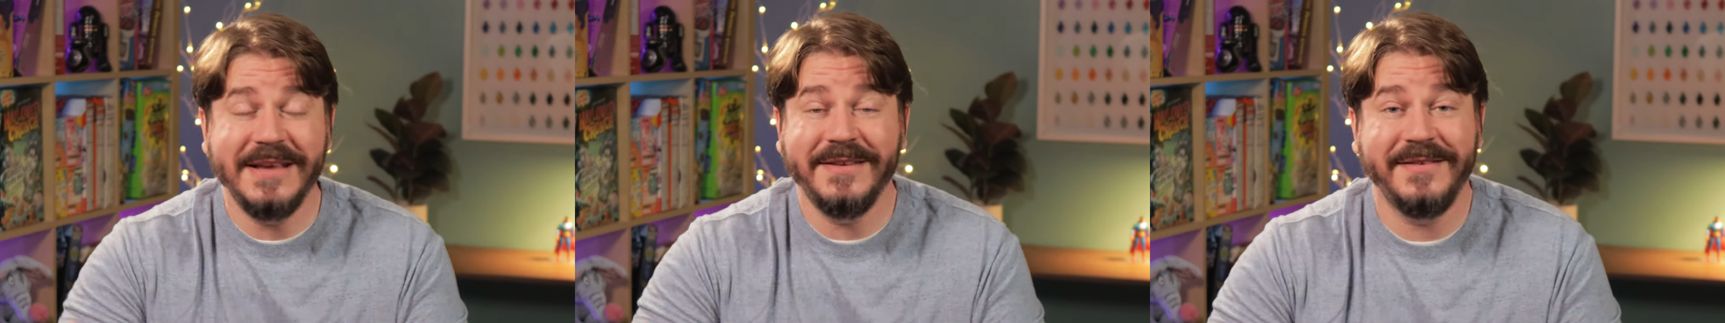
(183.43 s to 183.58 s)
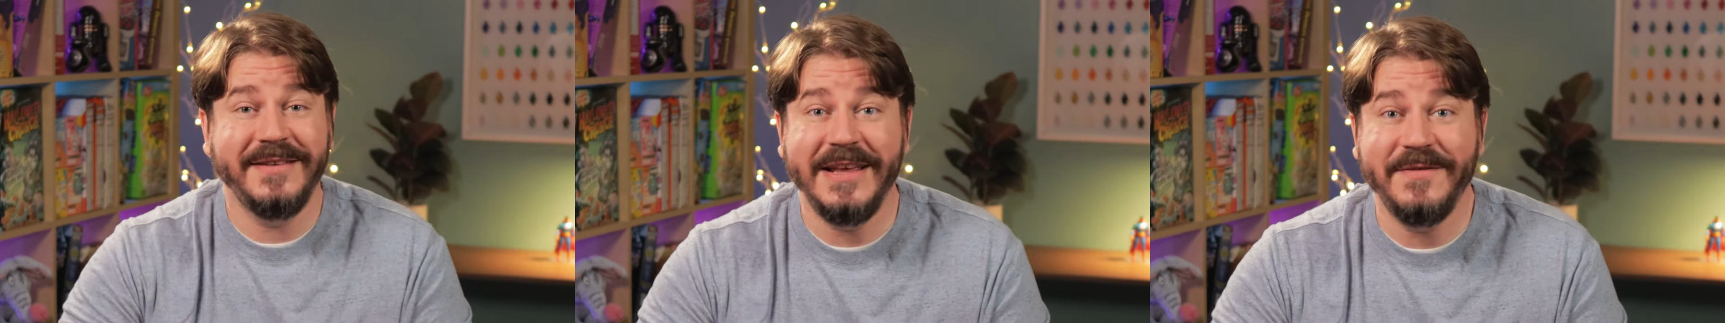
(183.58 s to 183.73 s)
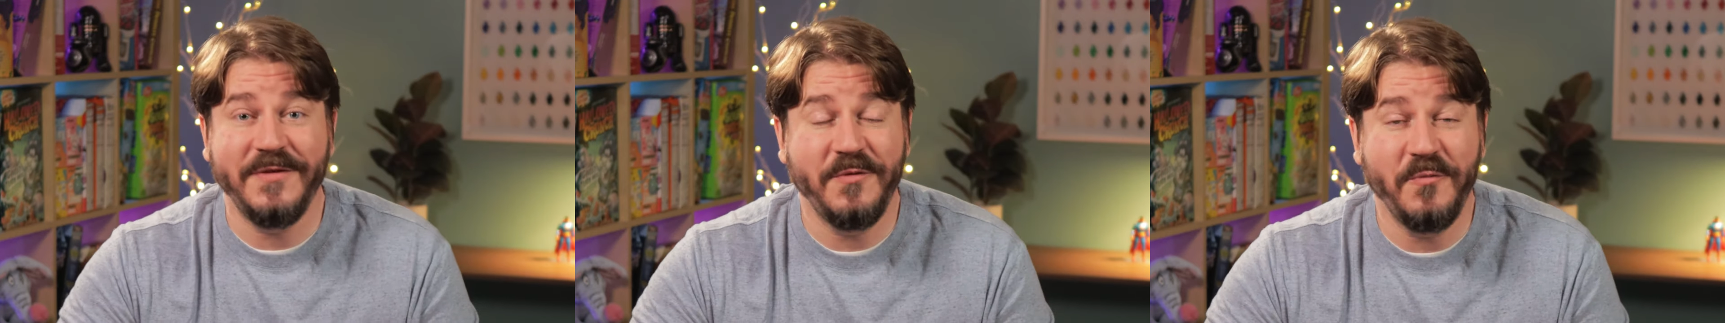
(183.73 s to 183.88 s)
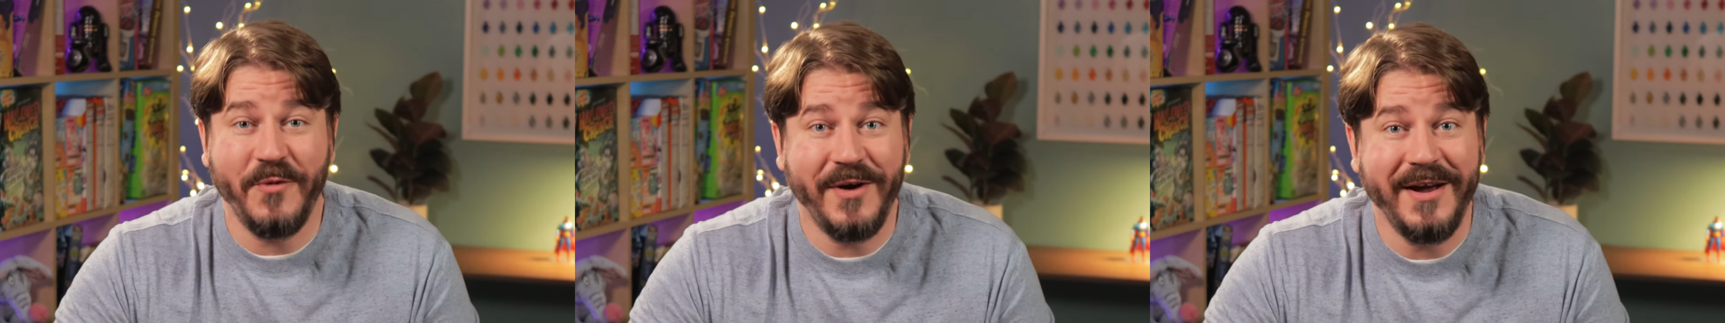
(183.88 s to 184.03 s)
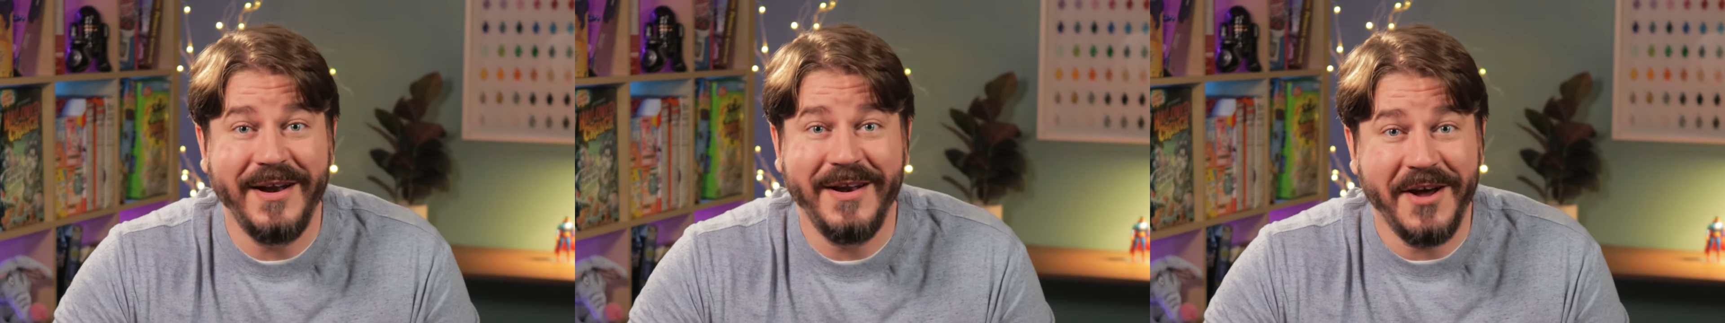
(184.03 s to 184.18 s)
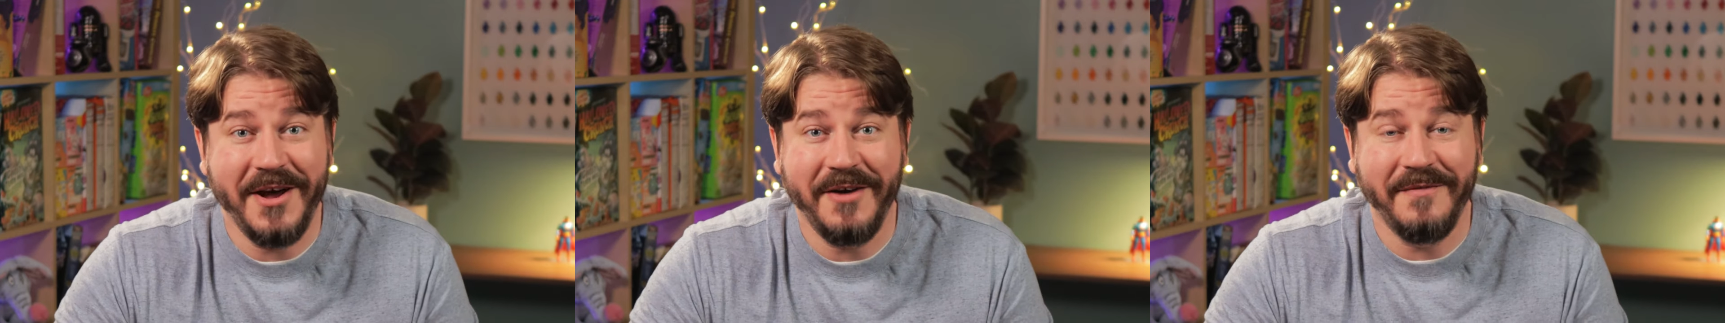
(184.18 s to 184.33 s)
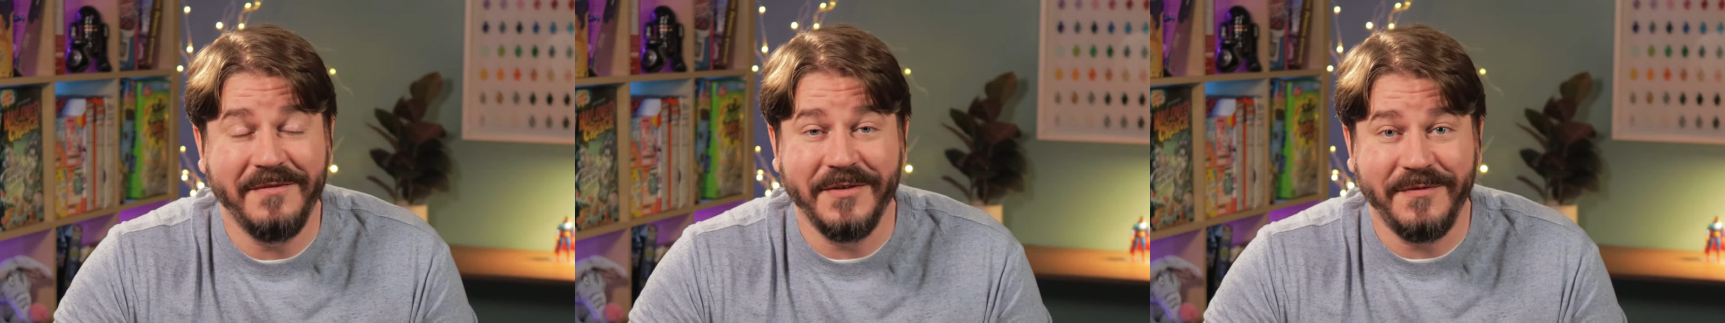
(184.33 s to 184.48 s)
isn't even one
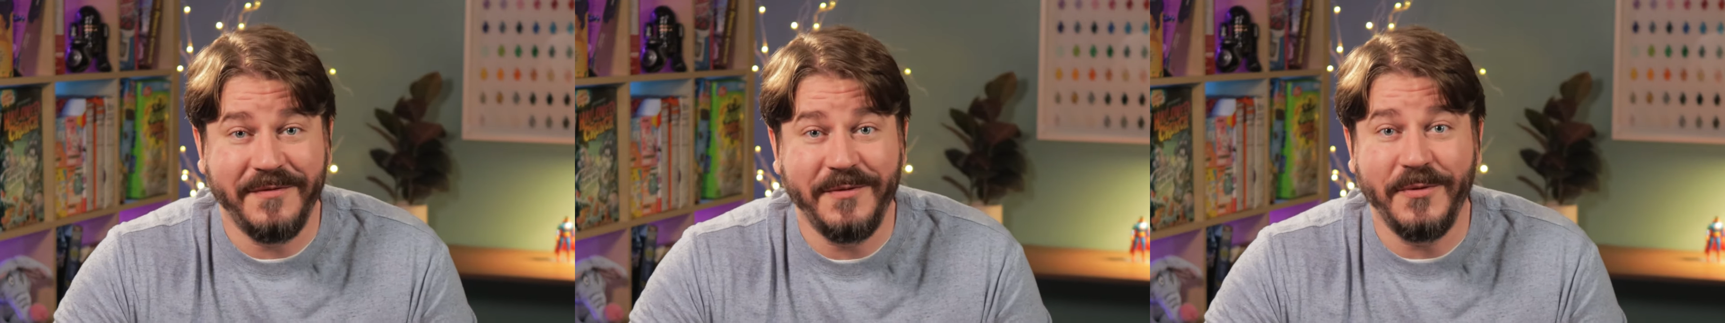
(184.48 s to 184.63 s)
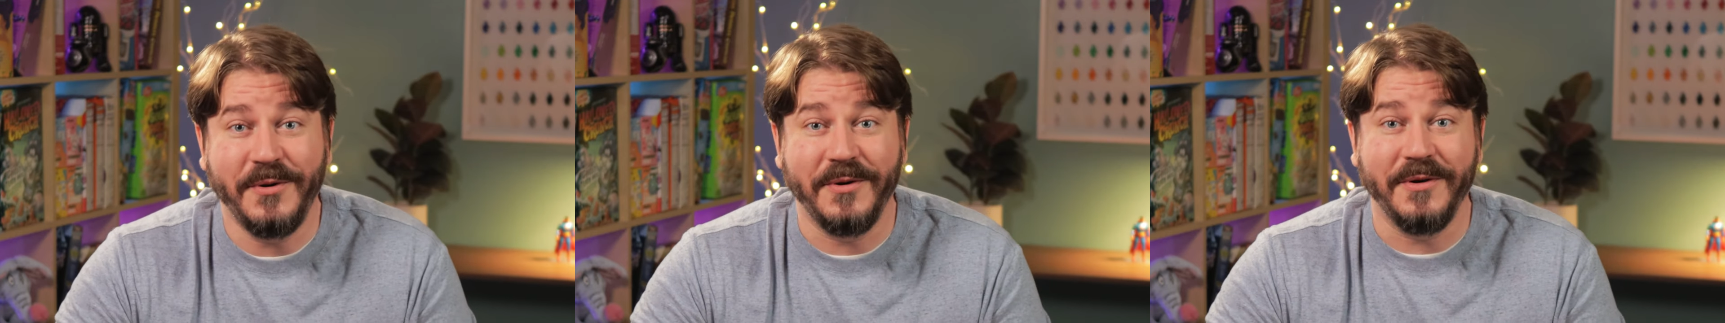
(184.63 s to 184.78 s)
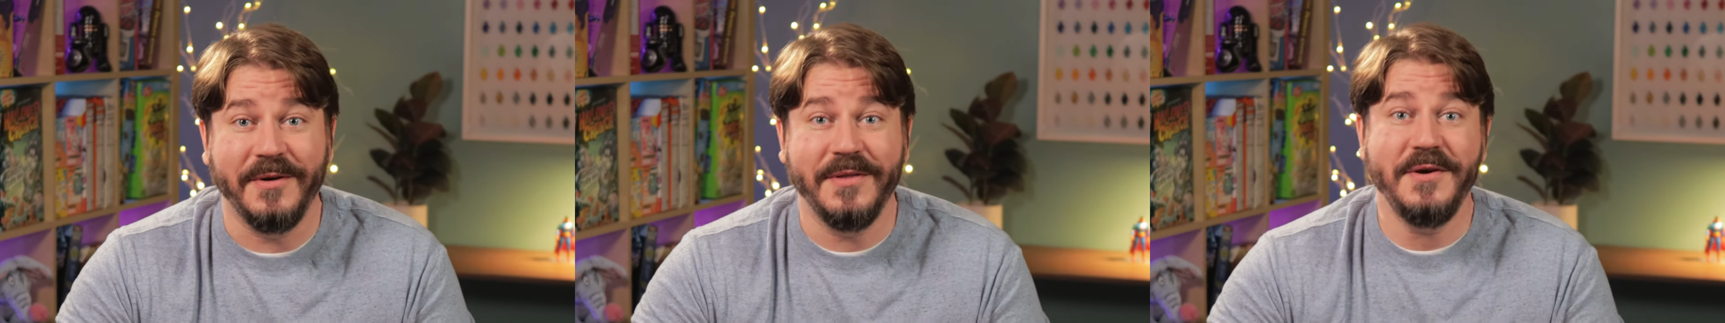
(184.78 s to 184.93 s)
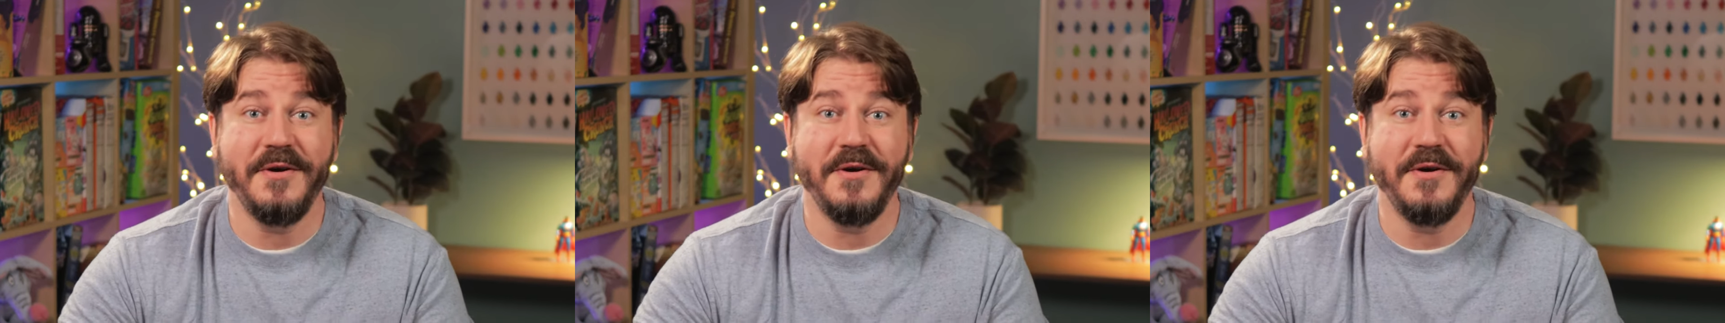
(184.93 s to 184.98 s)
of the four.